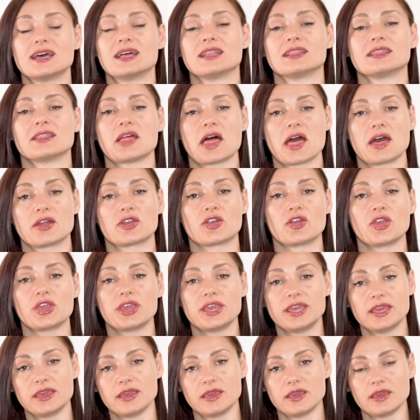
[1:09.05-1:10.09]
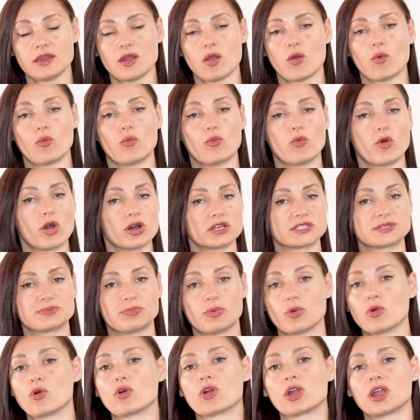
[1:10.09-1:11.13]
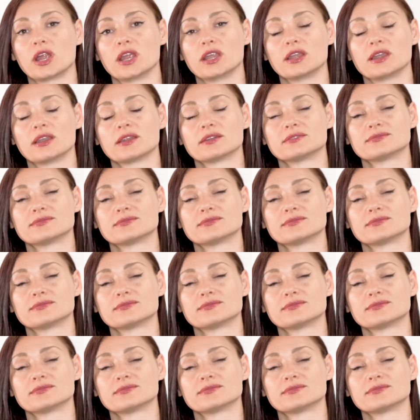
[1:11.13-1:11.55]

letter E was born.